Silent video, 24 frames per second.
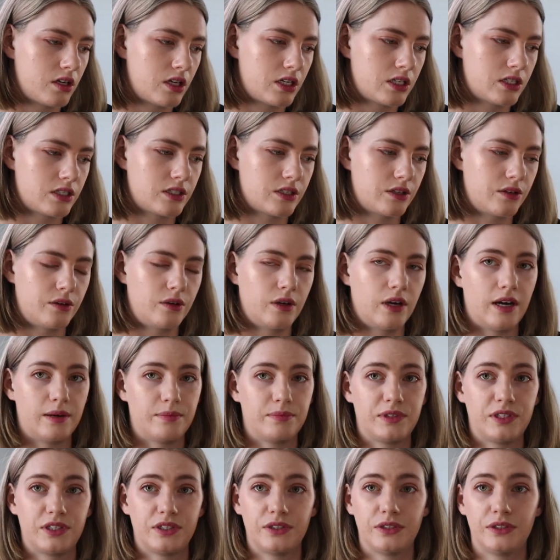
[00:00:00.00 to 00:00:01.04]
So
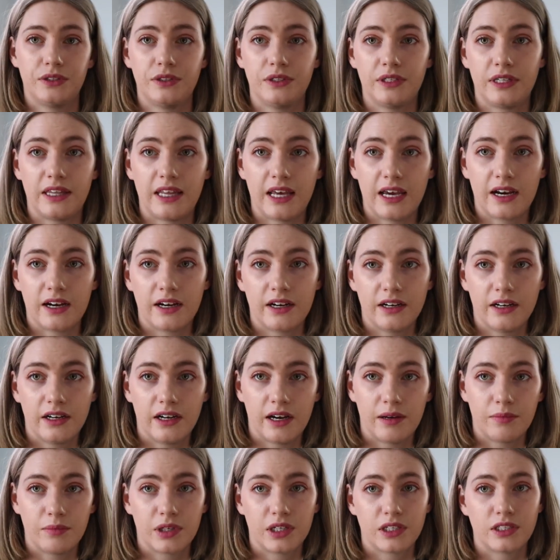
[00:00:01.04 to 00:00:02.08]
up to there,
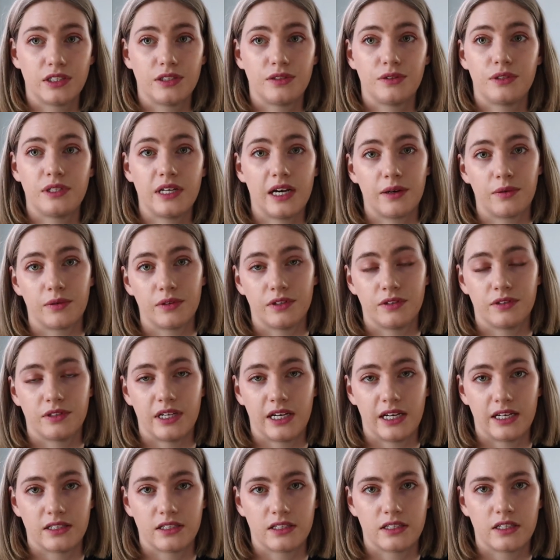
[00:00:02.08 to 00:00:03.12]
I'm gonna do TaeKwonDo
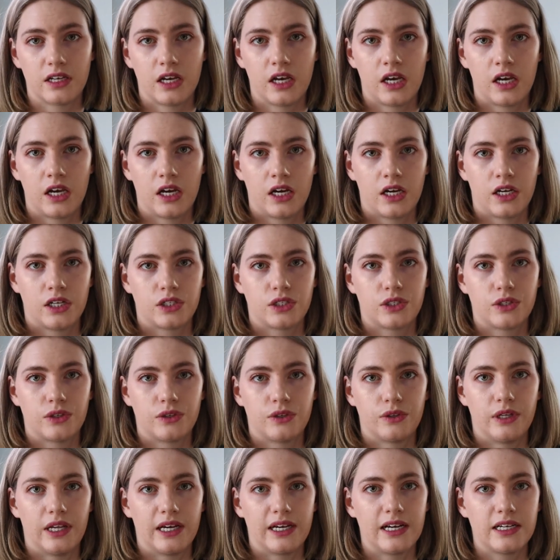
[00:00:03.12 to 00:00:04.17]
Dance.
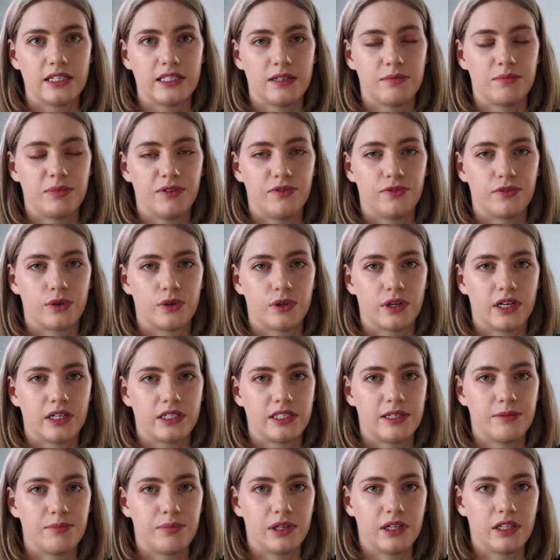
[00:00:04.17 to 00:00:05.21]
So like I said before,
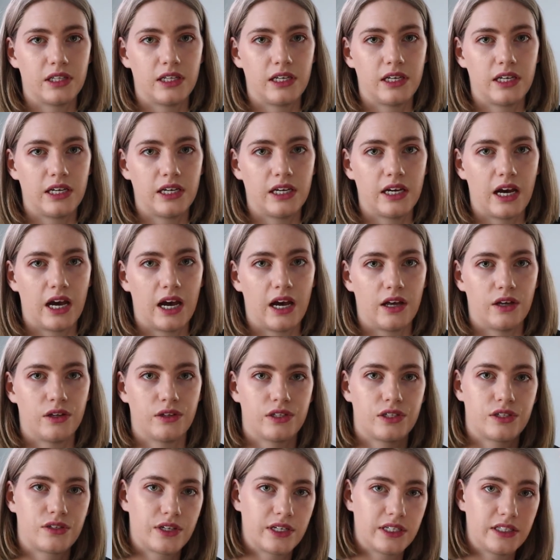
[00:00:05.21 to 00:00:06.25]
typically I'll
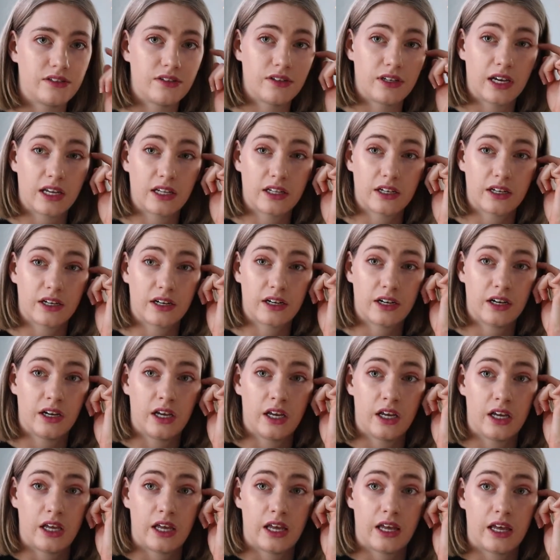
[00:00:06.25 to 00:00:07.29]
string together
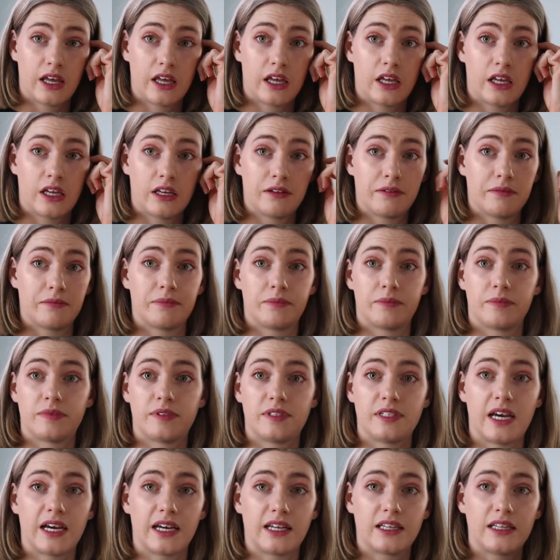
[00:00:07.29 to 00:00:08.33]

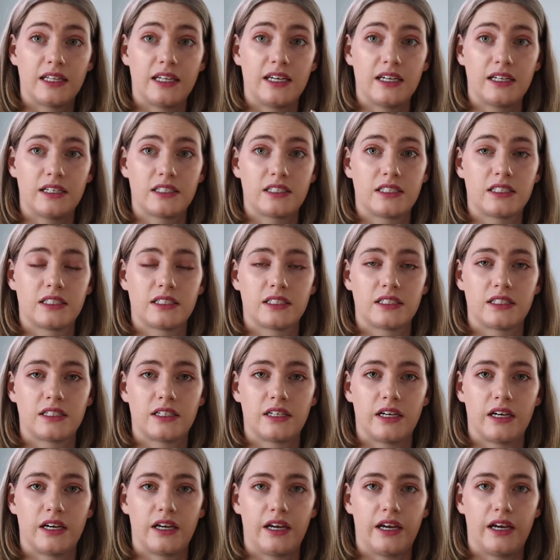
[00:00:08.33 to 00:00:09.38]
techniques
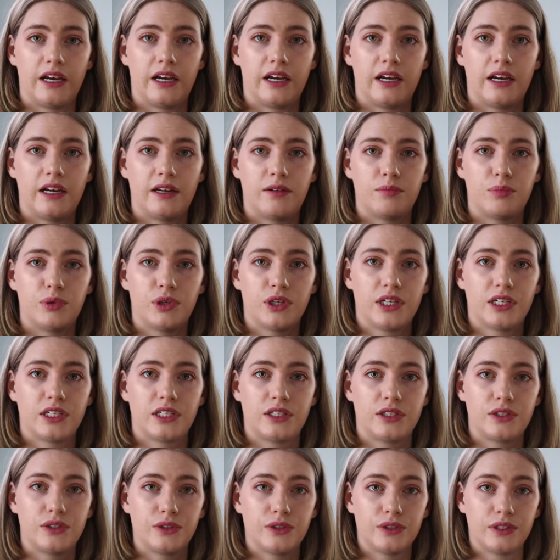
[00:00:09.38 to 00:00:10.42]
and put it
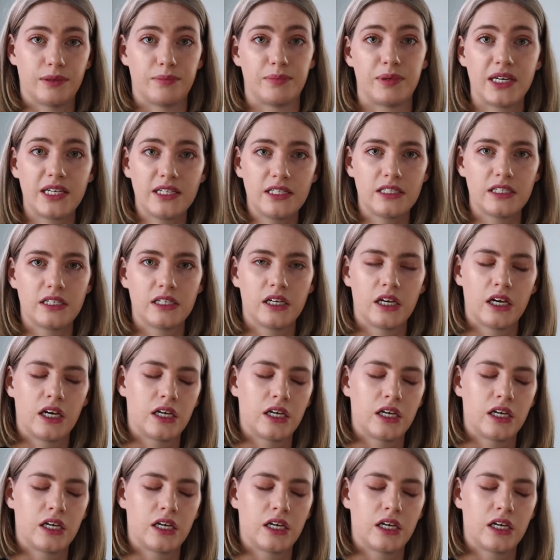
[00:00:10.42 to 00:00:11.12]
to the beat.